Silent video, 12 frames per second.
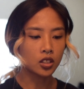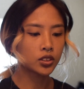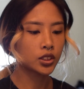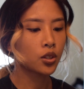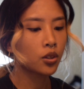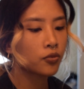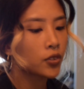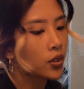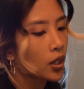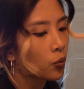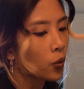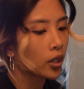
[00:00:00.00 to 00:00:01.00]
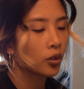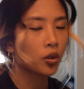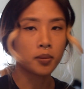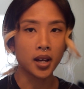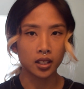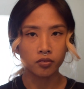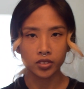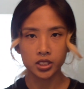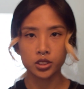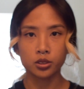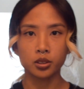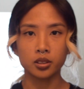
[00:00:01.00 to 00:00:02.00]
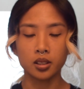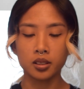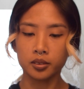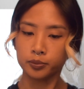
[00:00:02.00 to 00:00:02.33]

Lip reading: And also, if you like want to go back and fix your